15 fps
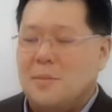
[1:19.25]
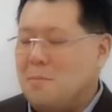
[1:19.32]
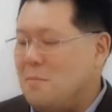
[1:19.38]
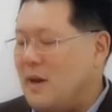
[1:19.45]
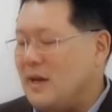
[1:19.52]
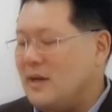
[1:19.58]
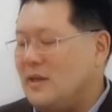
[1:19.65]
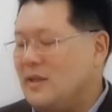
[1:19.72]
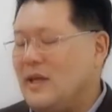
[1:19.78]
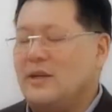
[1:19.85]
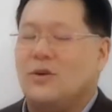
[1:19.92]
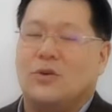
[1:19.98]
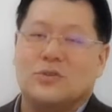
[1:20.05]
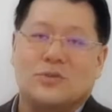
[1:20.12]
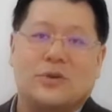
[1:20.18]
but that
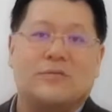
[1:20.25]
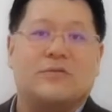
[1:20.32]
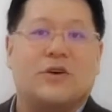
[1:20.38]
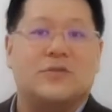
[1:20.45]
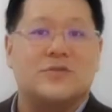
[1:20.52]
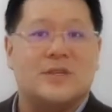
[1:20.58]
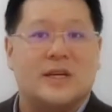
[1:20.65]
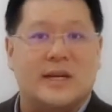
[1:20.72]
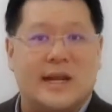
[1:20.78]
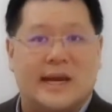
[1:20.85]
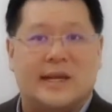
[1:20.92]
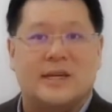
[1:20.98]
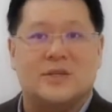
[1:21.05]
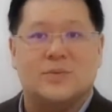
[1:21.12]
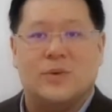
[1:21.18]
also involves the
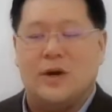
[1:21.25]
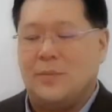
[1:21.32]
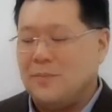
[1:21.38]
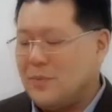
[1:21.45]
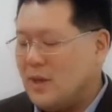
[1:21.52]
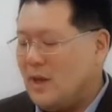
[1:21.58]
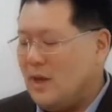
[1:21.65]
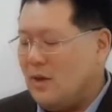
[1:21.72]
neck as well,